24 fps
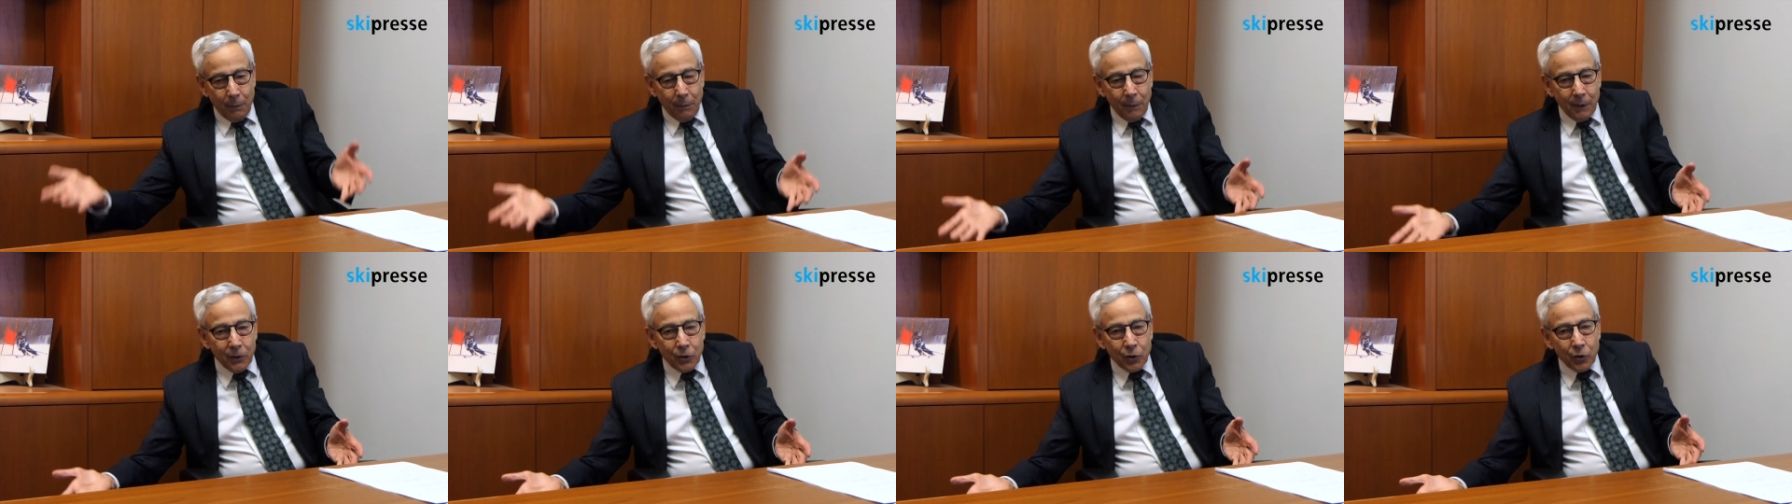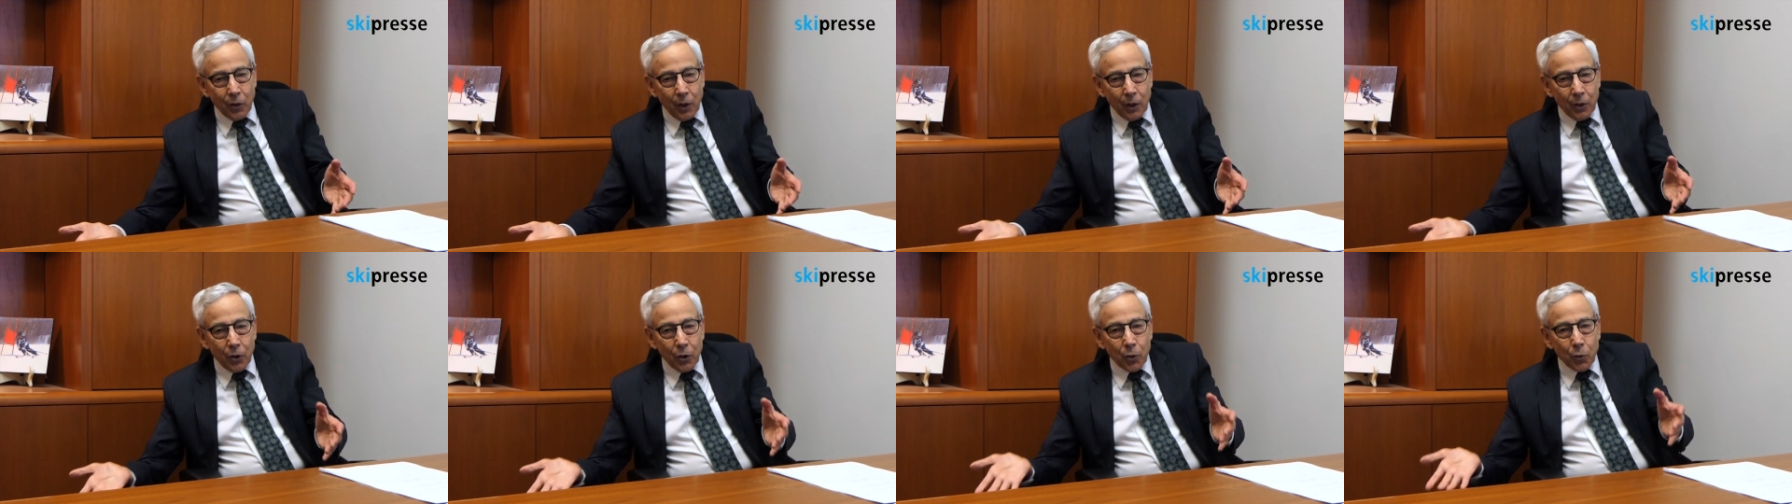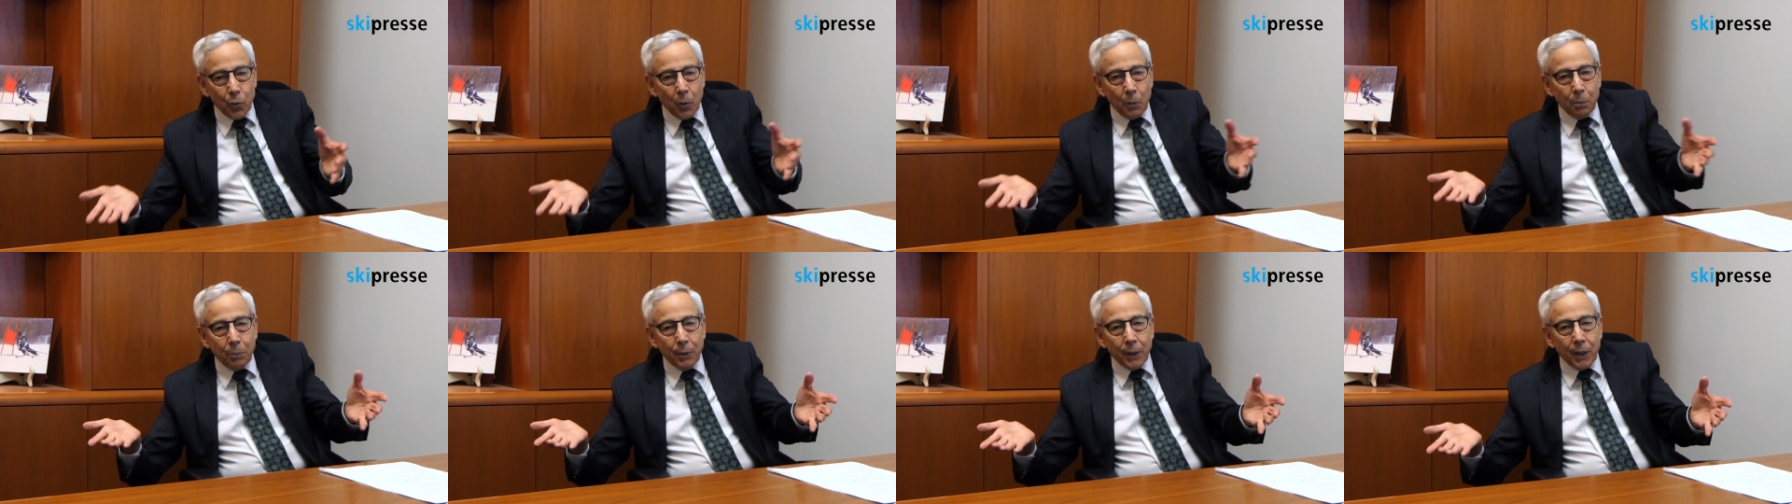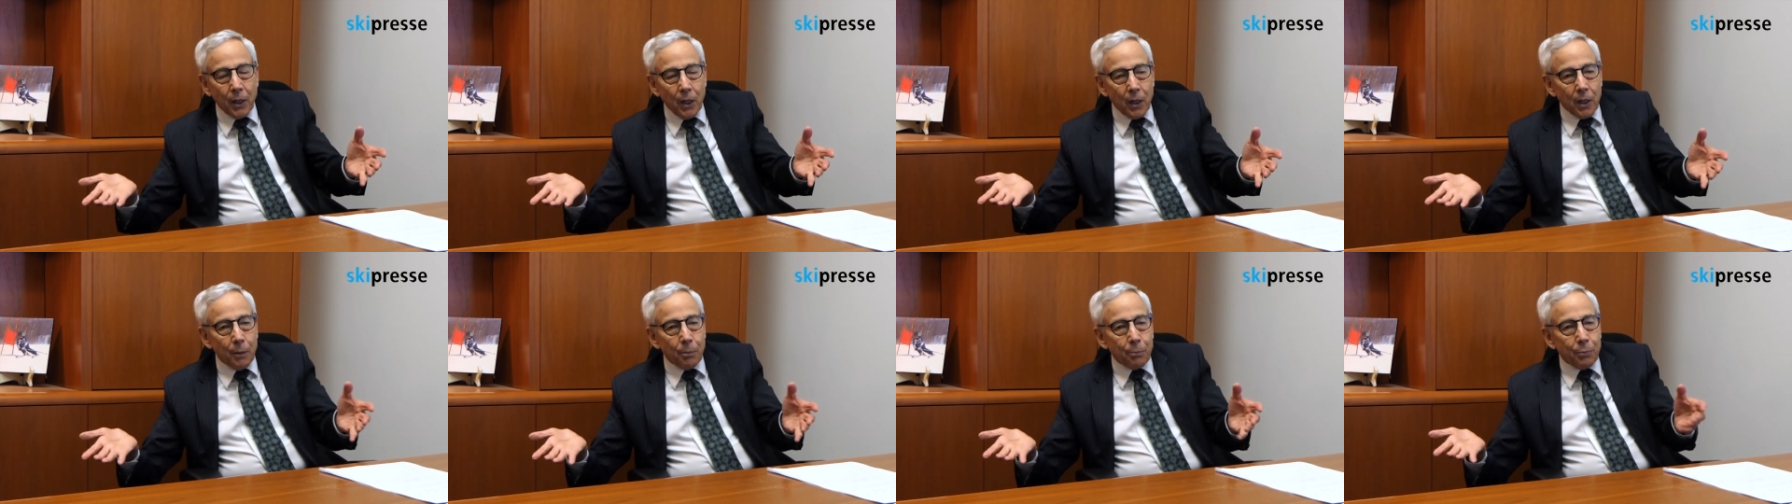instructors would pick
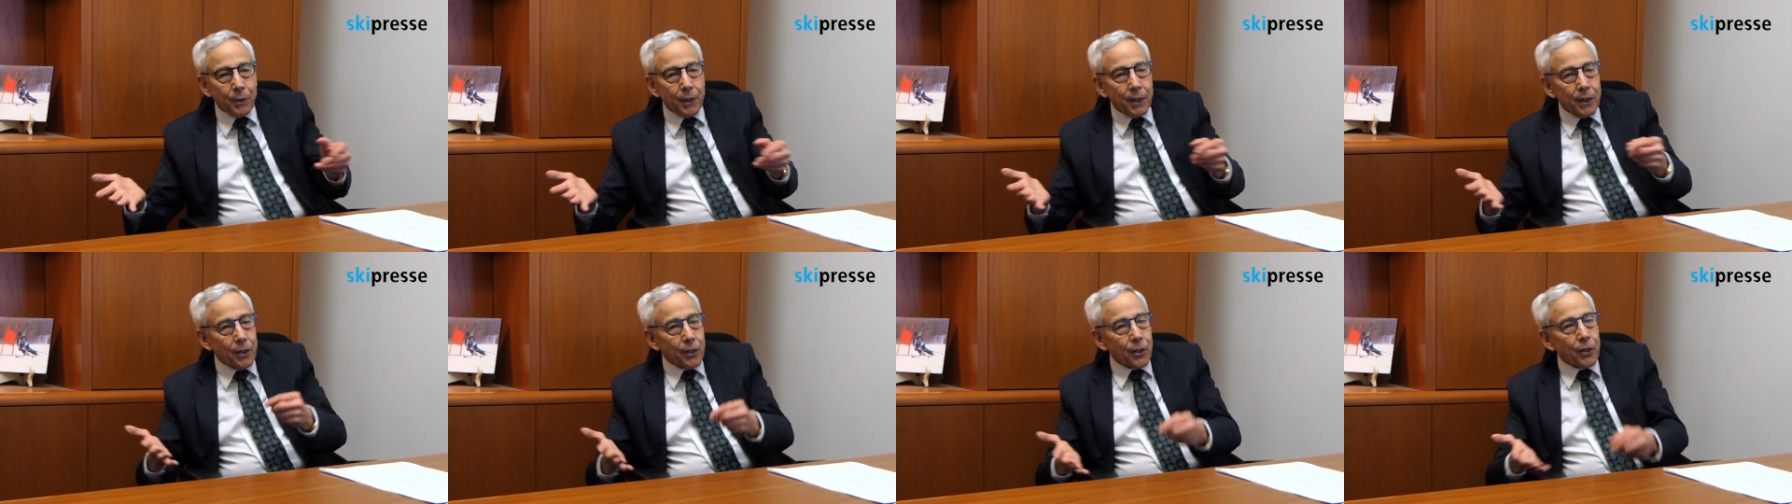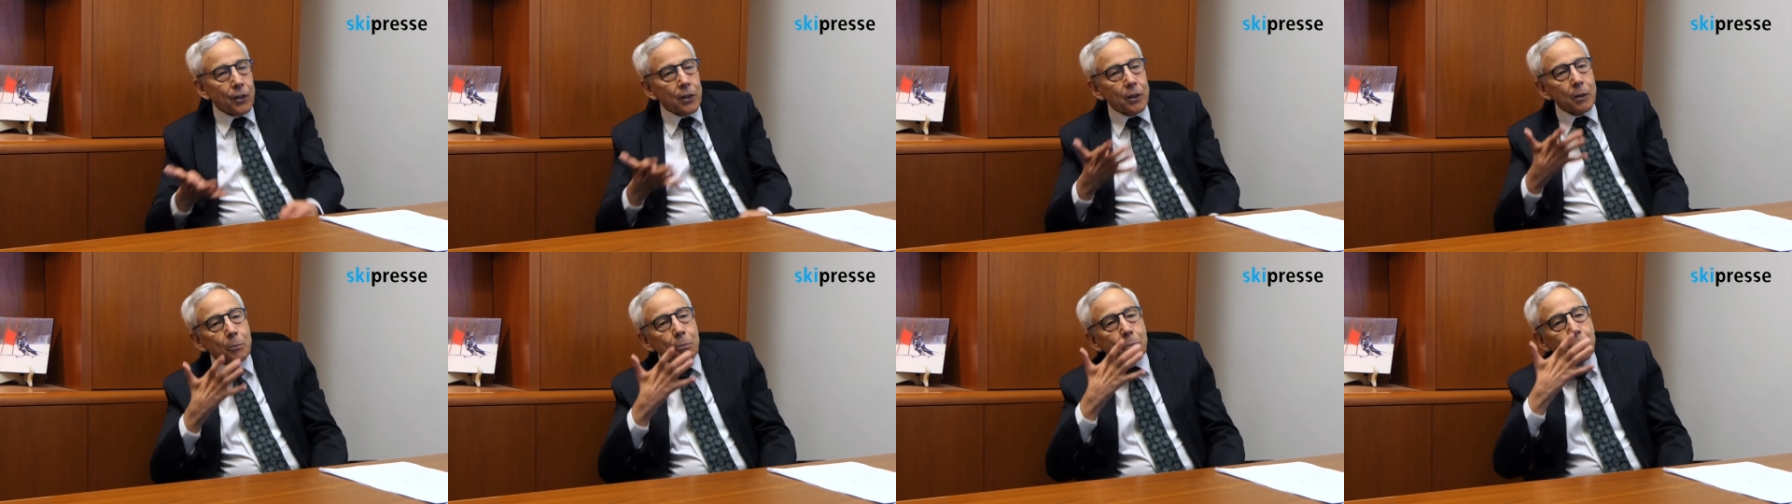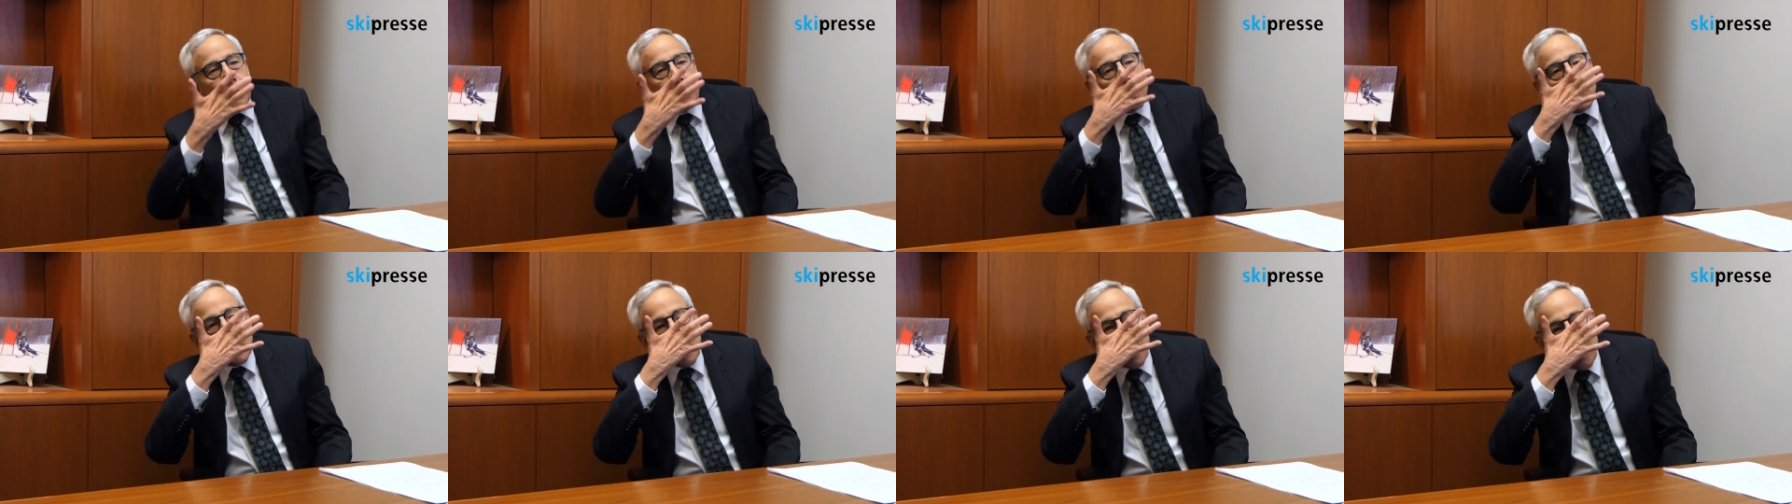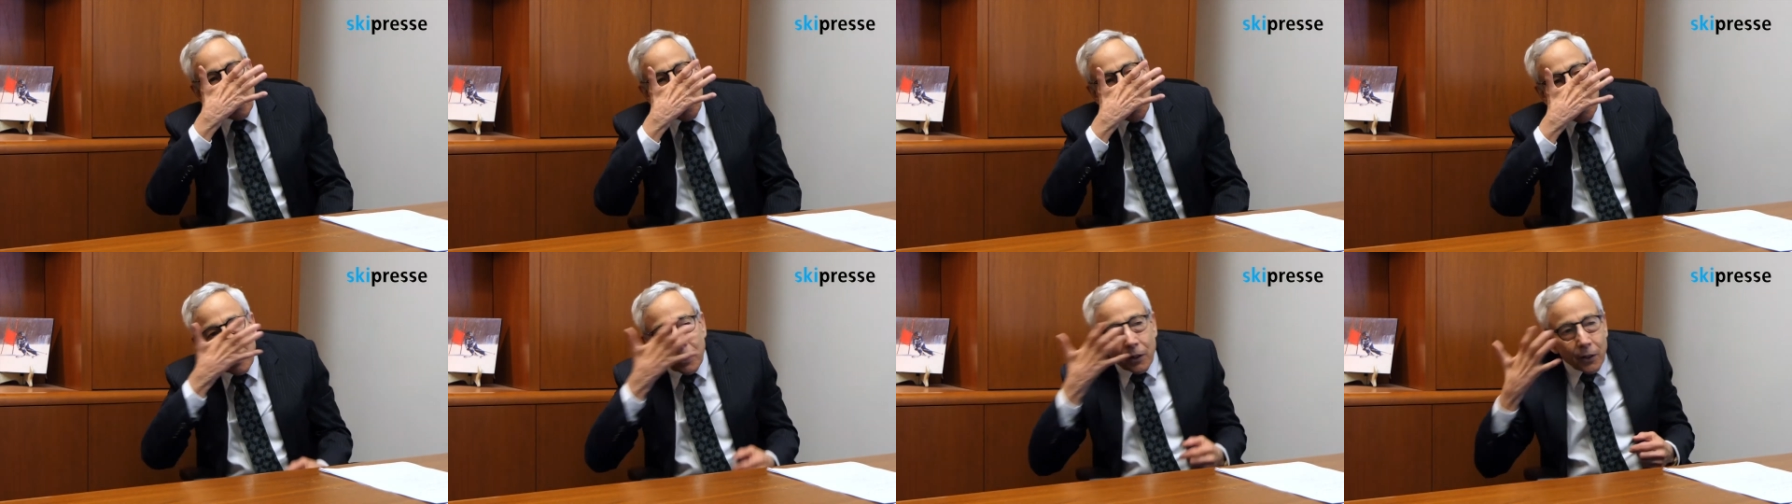on a pretty girl and put a
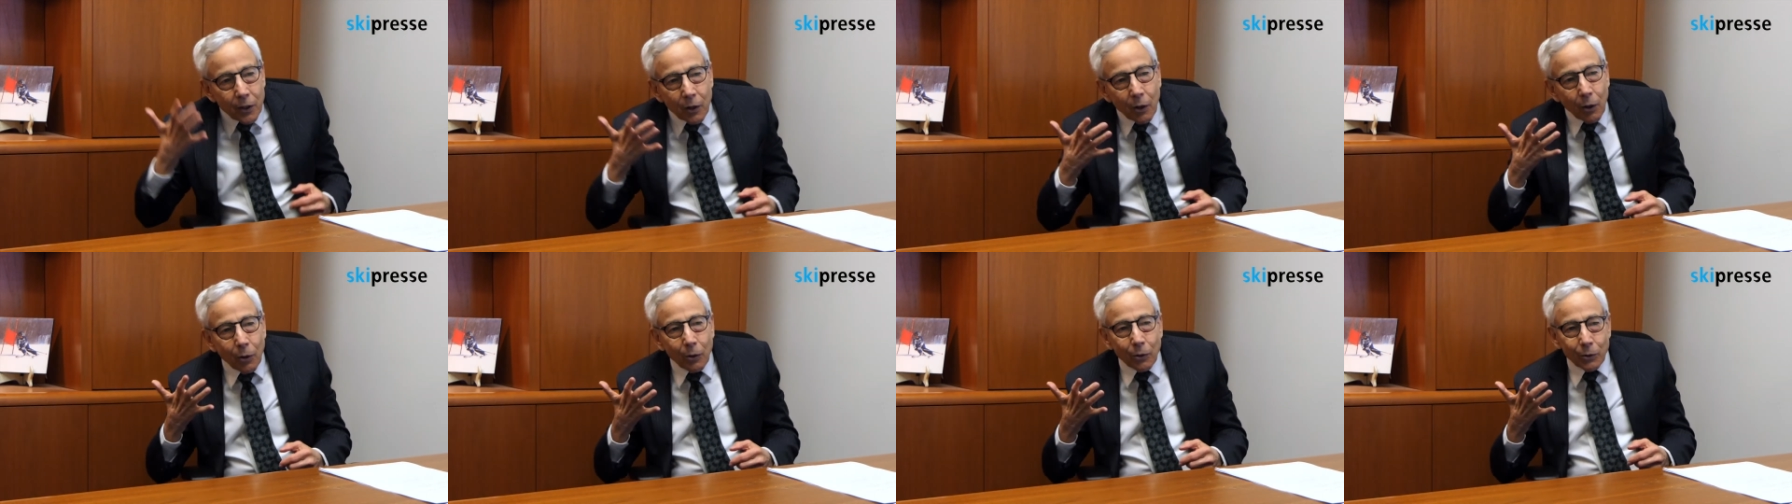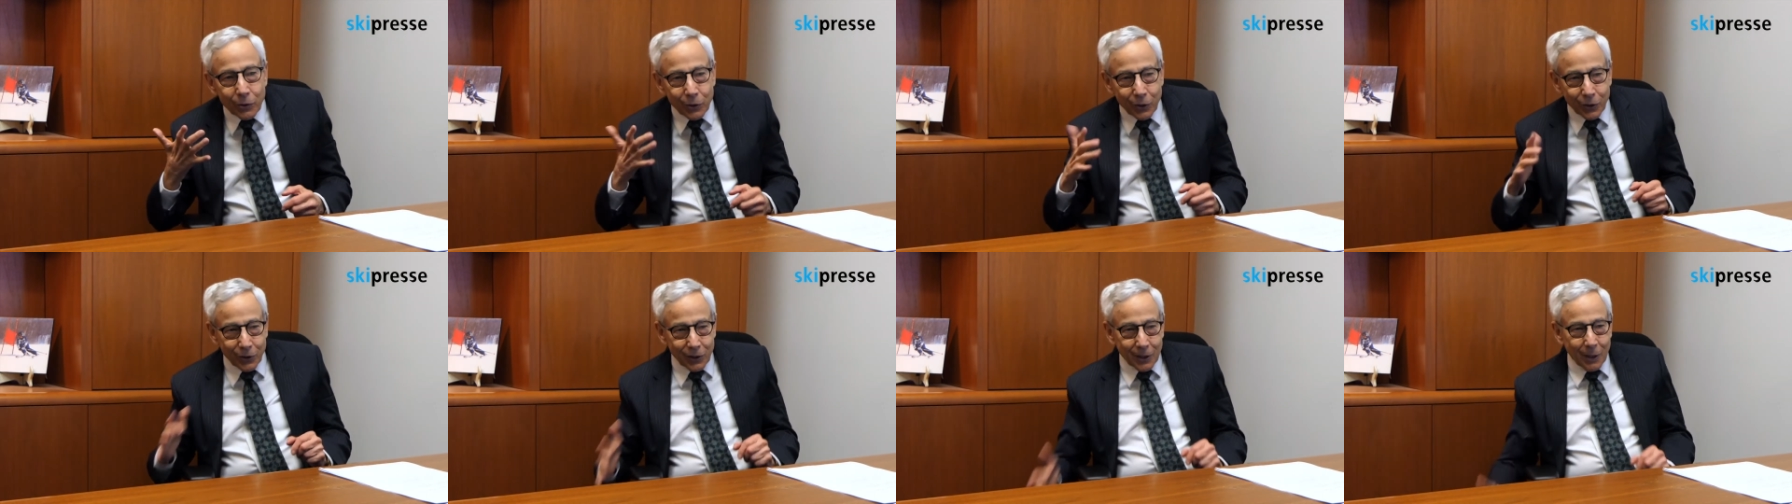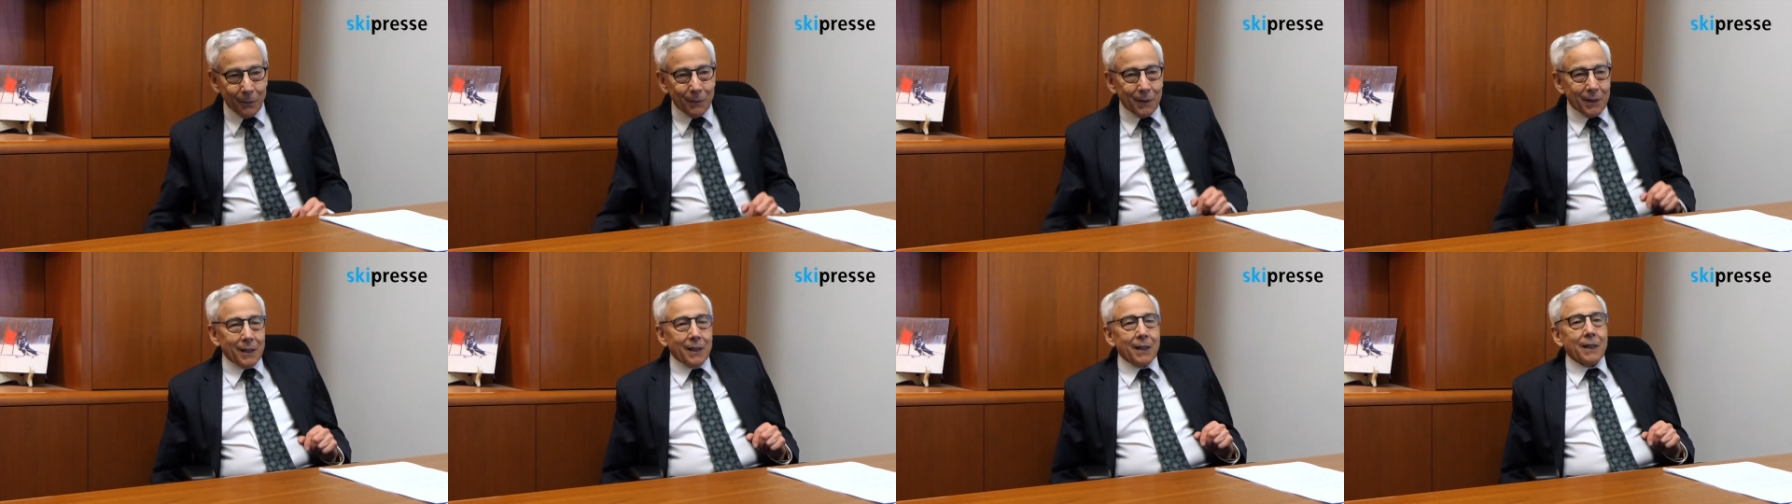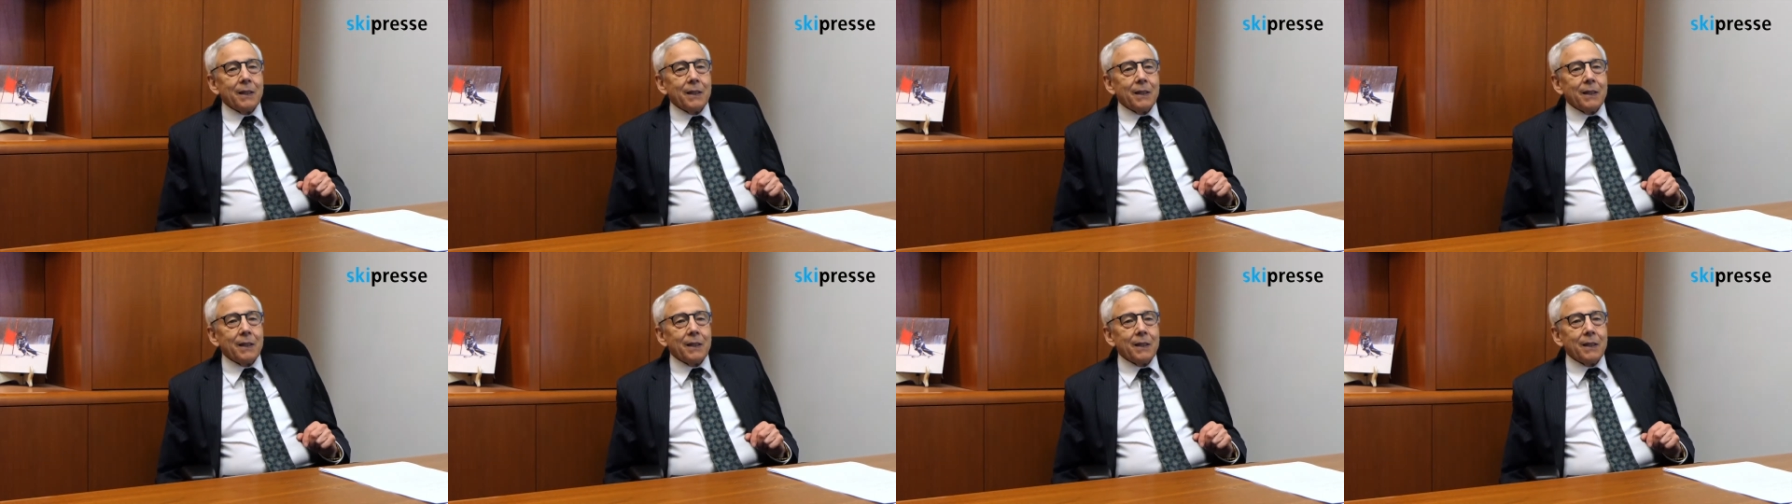little on her nose or something.